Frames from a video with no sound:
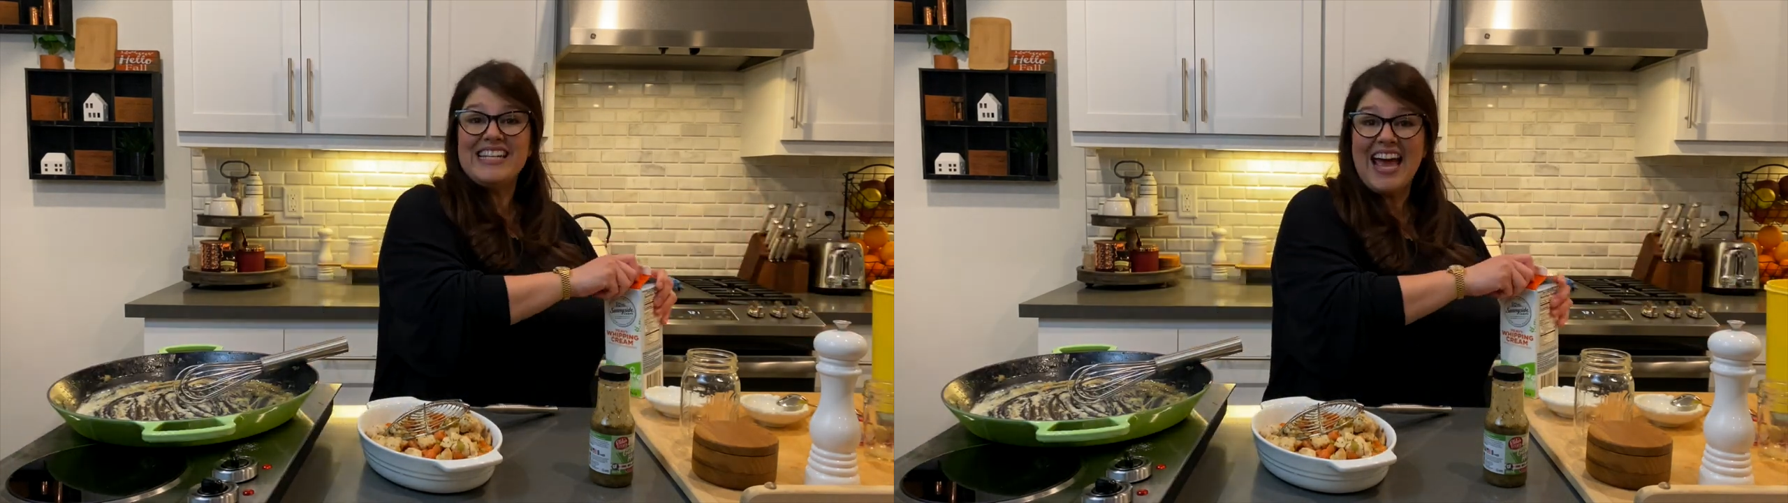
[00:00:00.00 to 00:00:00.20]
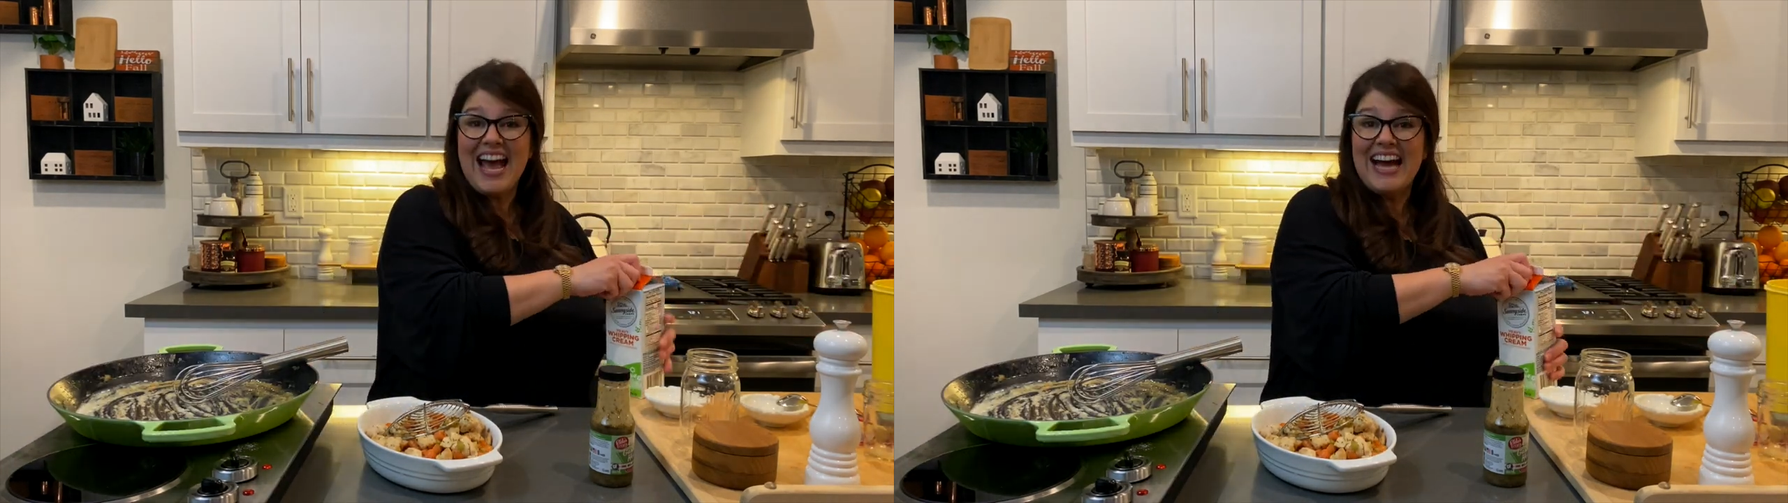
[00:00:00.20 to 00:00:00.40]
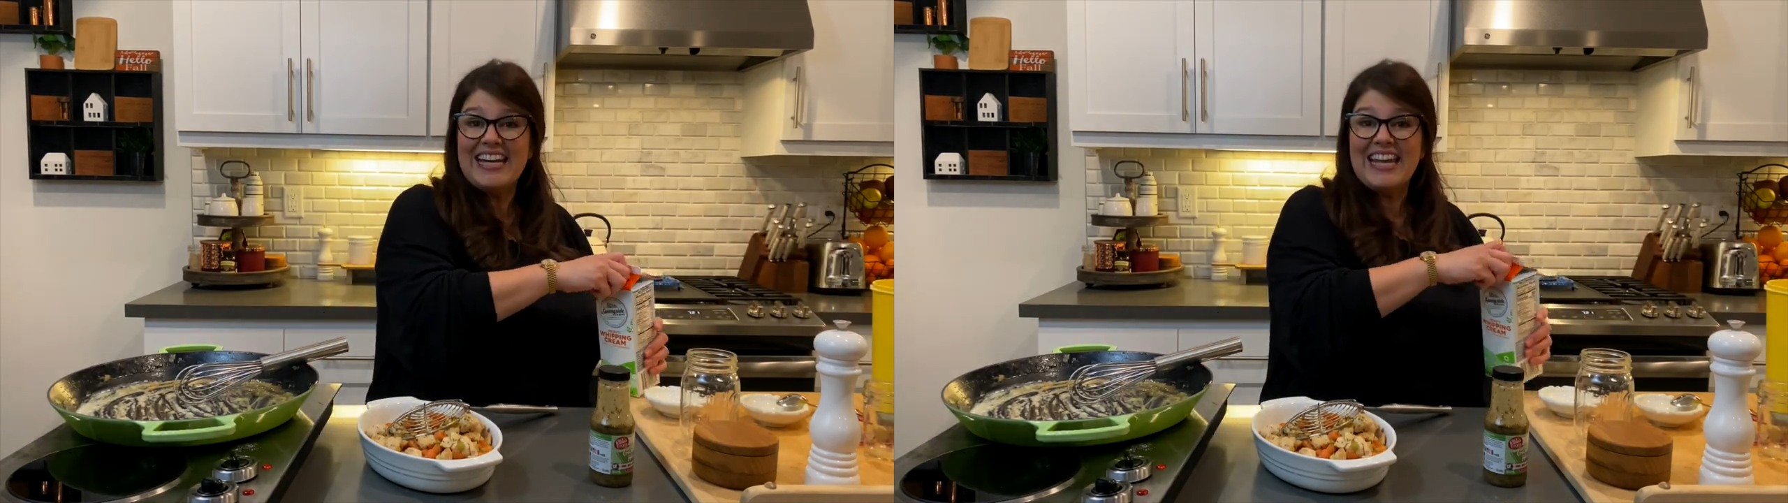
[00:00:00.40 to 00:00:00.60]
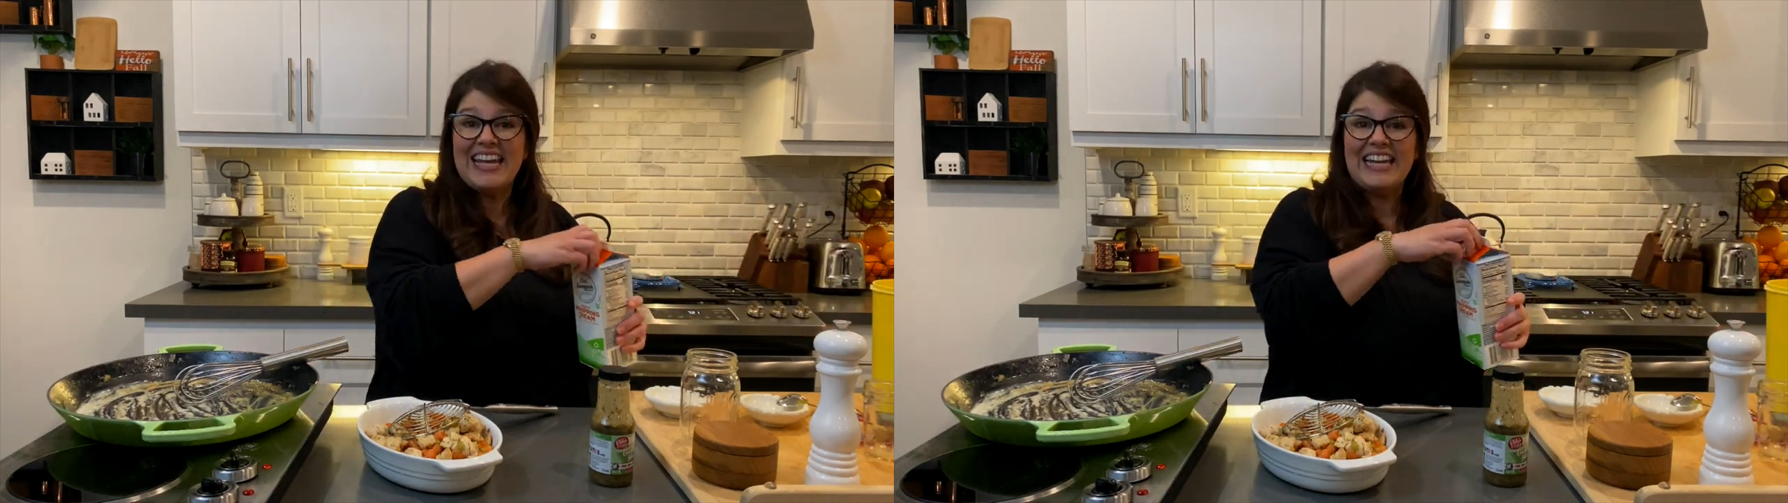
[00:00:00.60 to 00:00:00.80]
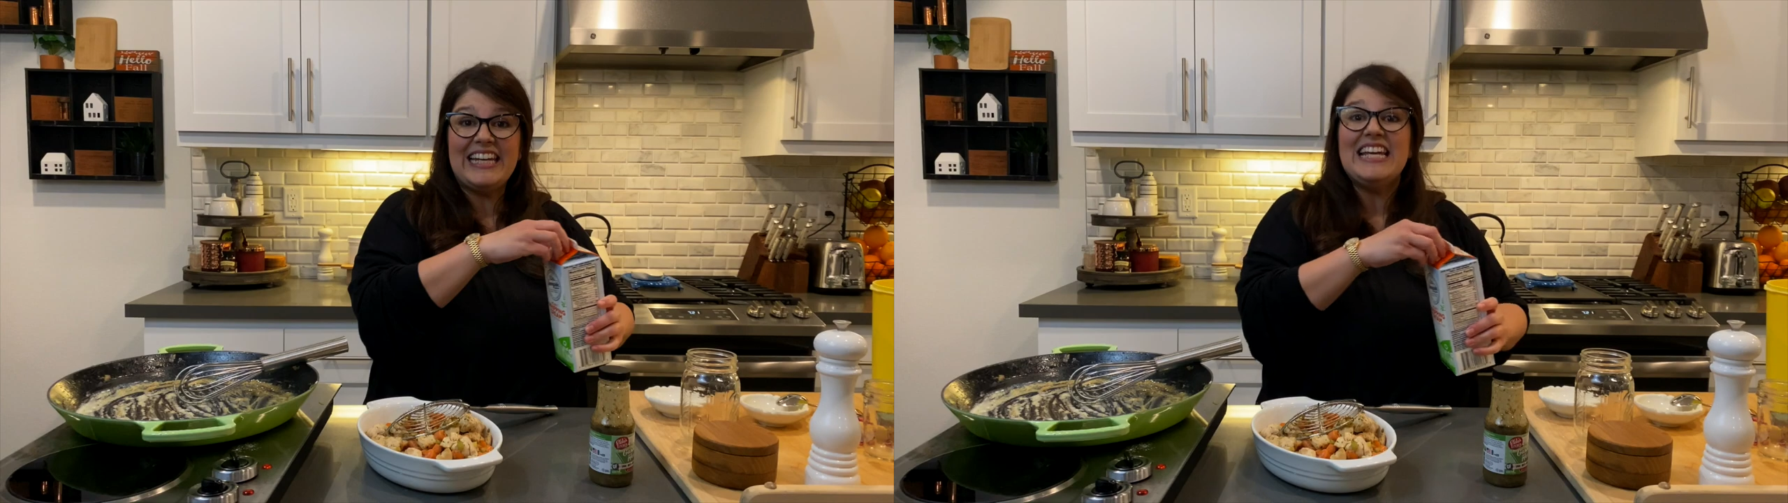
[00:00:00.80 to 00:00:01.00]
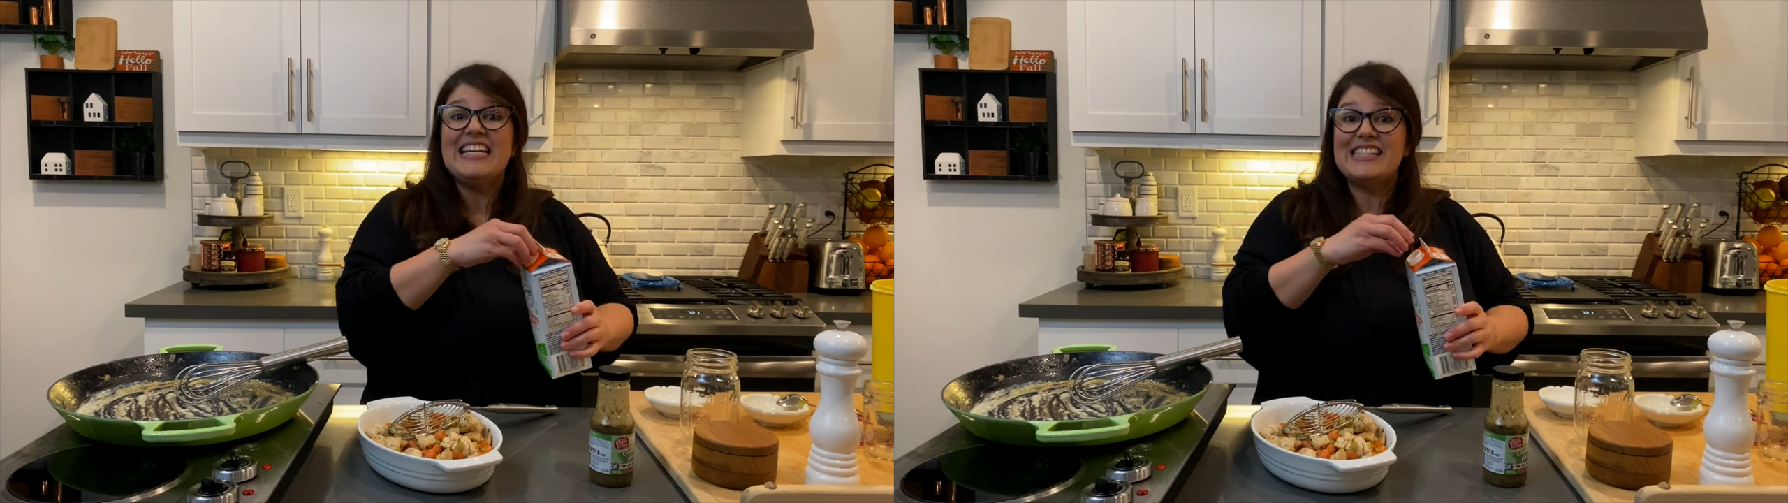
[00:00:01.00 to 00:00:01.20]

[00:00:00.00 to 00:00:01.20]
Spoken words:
to add in